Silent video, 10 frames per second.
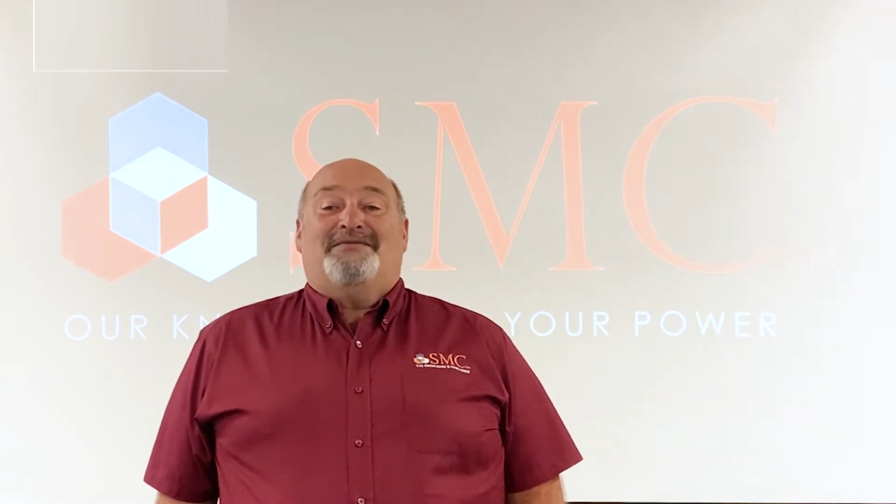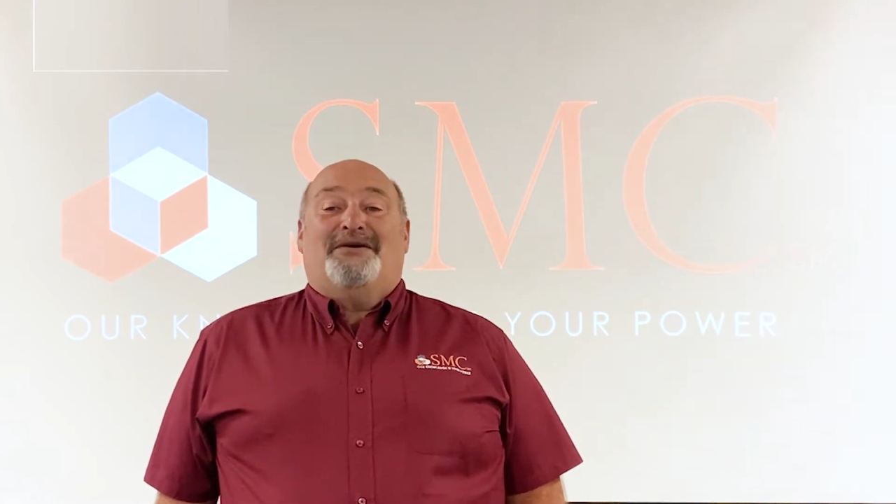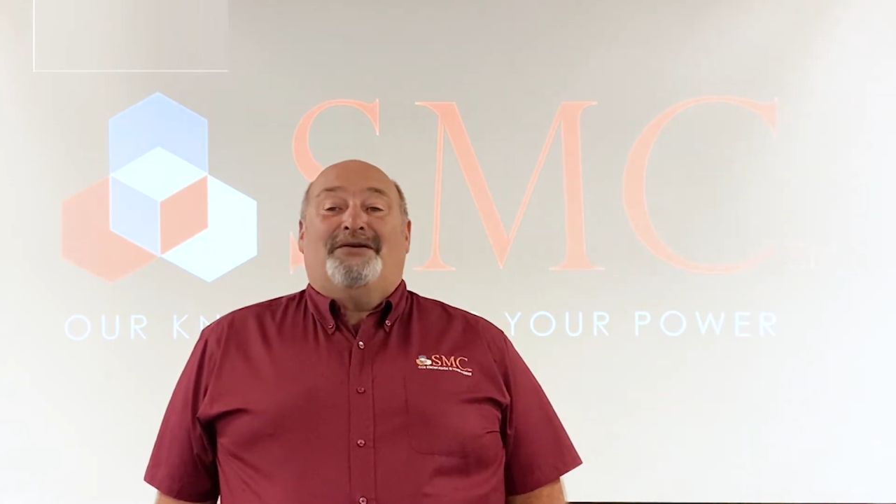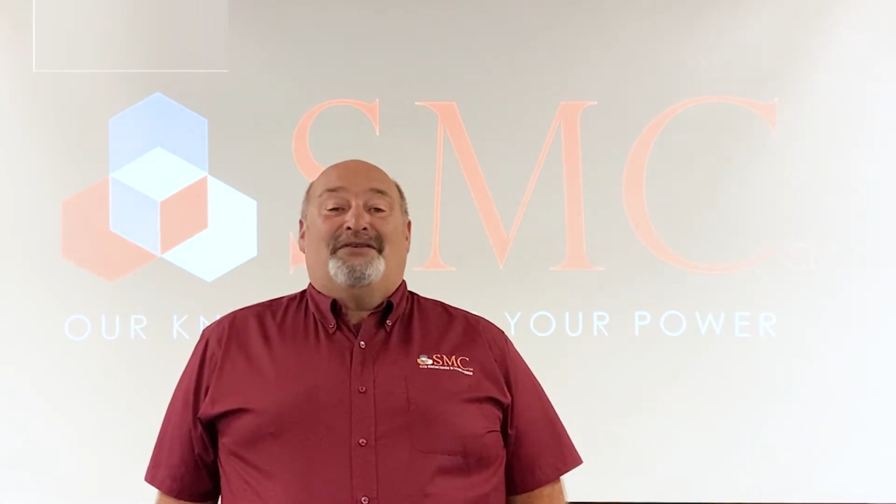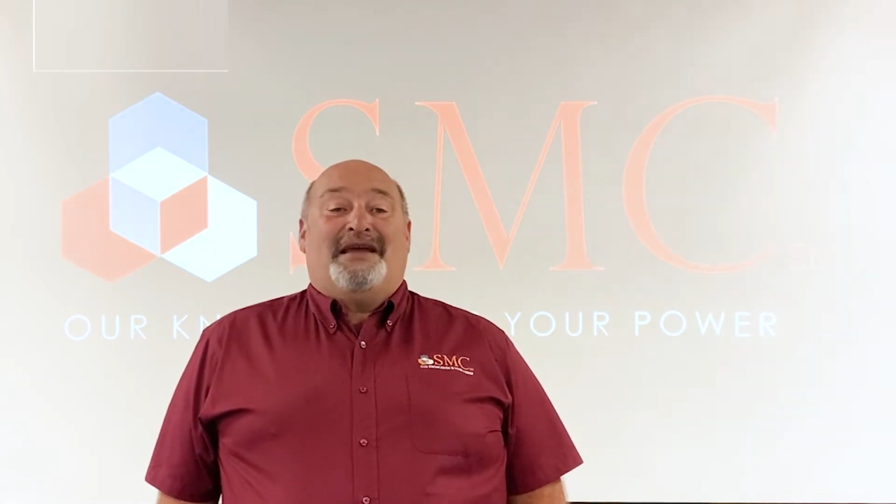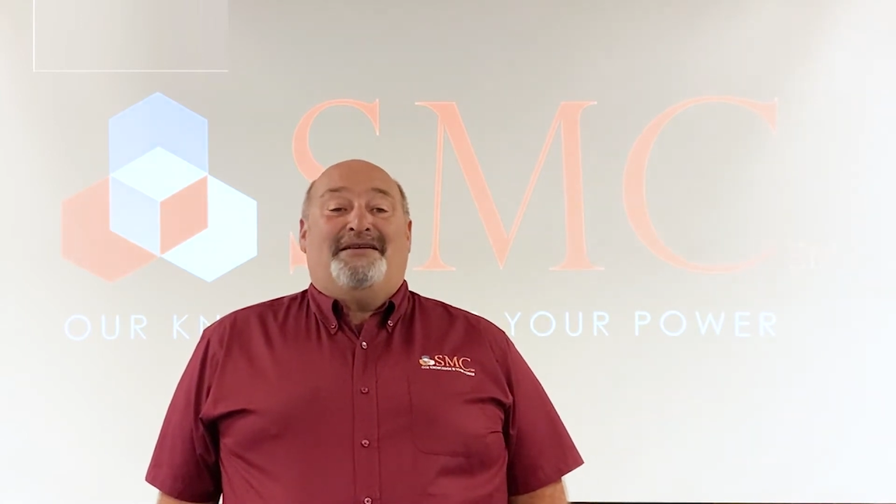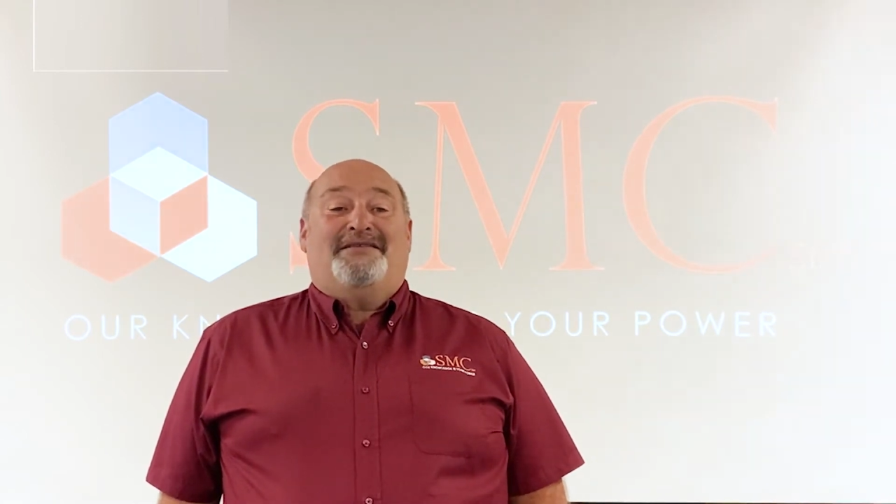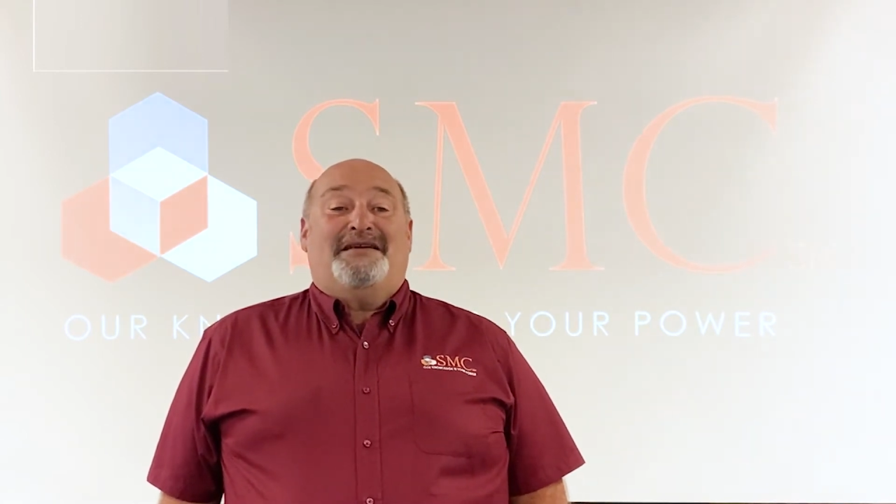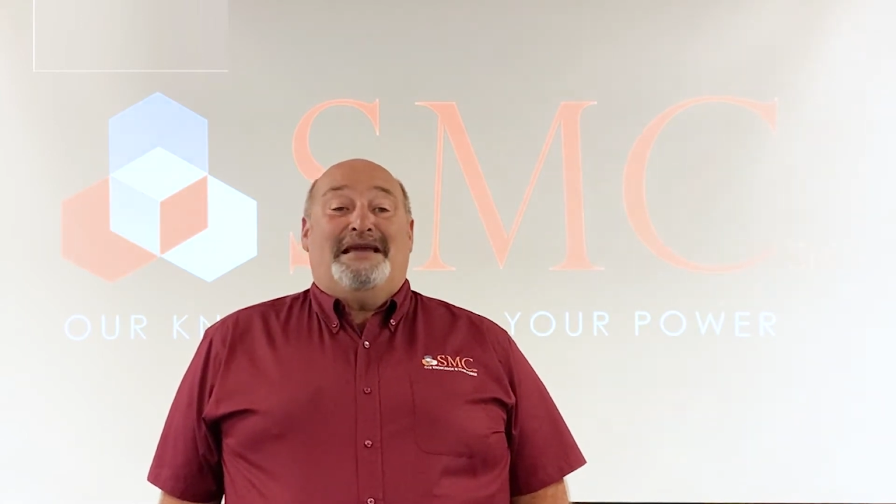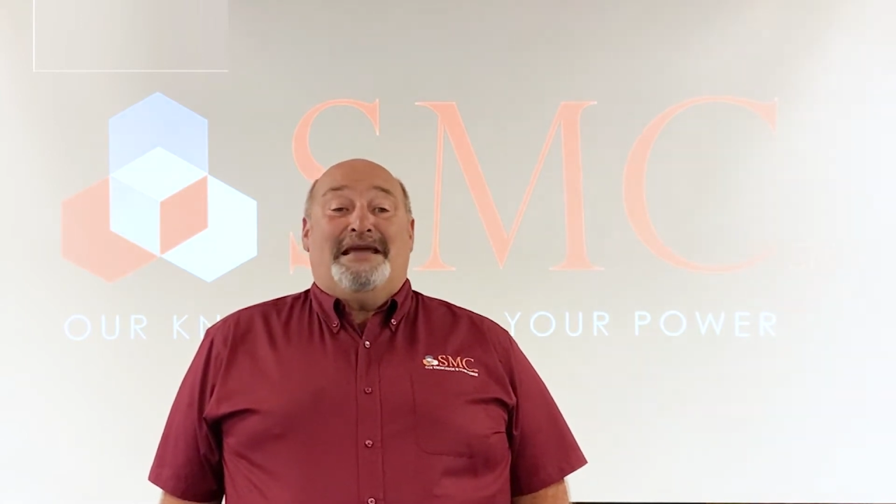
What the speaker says: volts AC